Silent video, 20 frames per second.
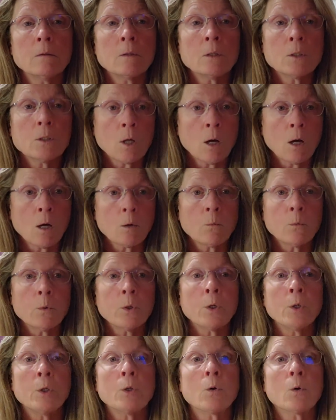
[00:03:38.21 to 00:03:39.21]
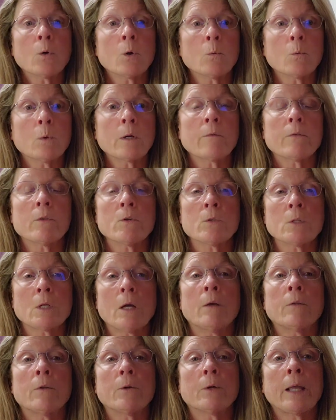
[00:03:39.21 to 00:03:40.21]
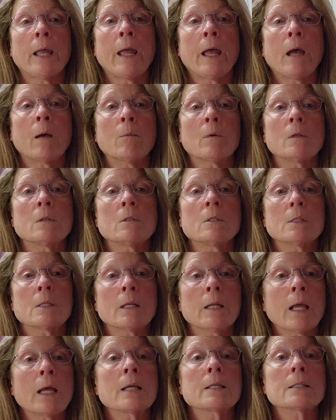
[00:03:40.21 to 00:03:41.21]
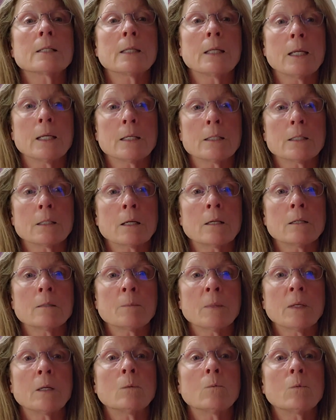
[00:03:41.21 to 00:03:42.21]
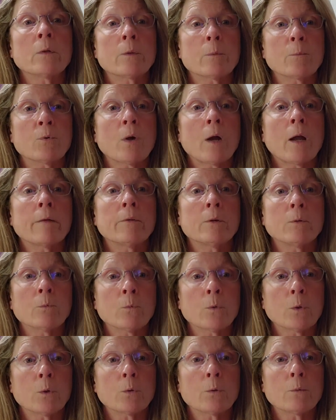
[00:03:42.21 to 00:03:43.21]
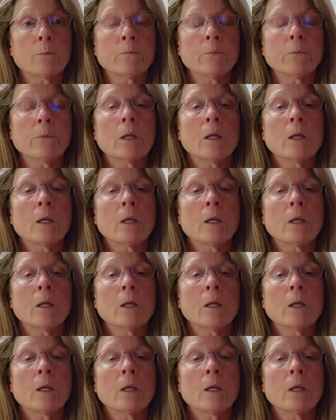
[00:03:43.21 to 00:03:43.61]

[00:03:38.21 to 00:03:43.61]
the Dogwood or one of those other cabins that has a king size bed with a private room,